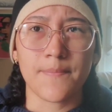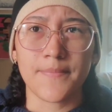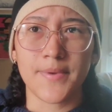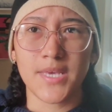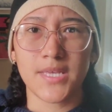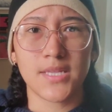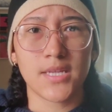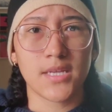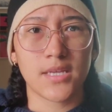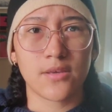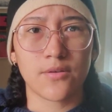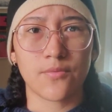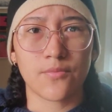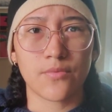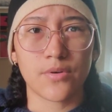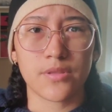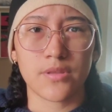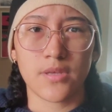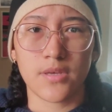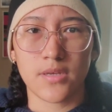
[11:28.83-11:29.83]
meaning
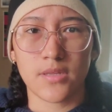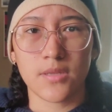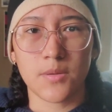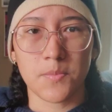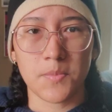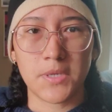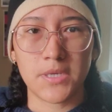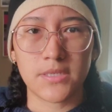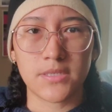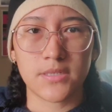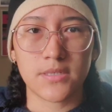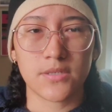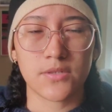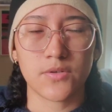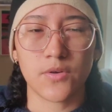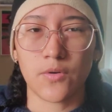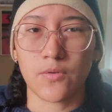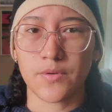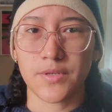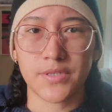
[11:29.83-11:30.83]
within a piece is
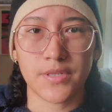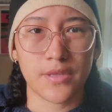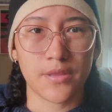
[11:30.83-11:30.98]
always